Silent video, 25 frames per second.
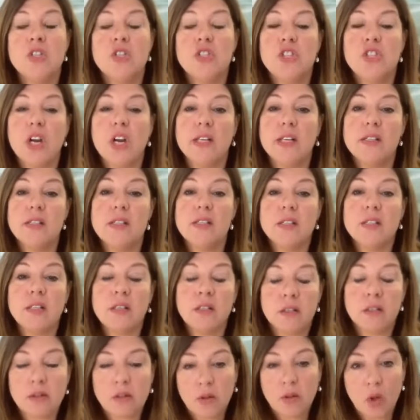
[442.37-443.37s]
just
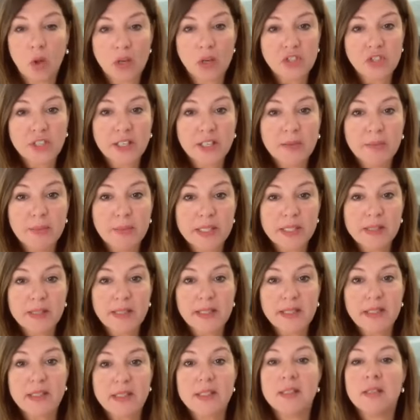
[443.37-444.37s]
launching a
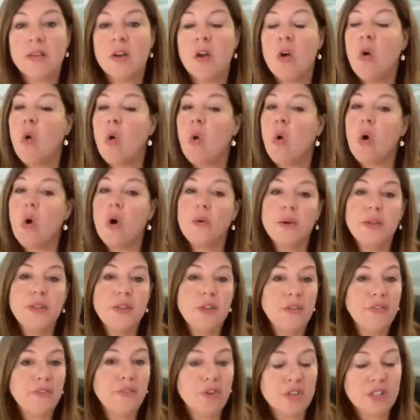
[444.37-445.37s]
business or in
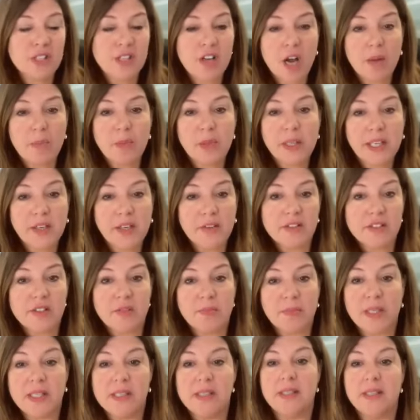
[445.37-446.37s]
their first couple of years
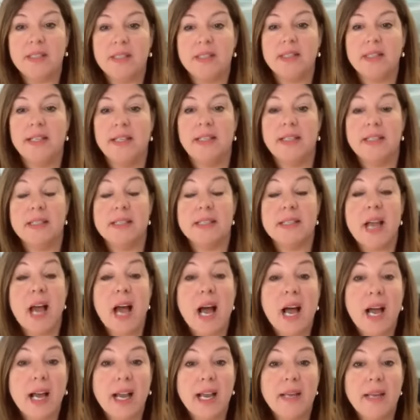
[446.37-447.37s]
of business, and it's
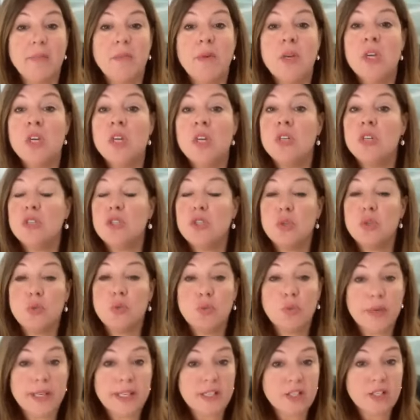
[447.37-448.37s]
time to
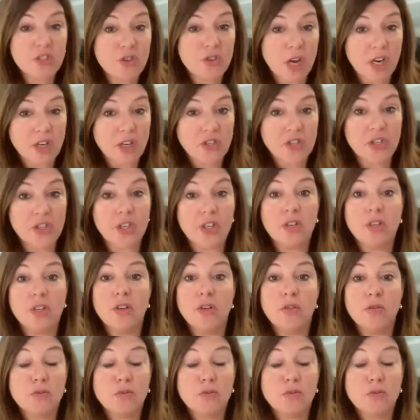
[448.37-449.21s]
restructure,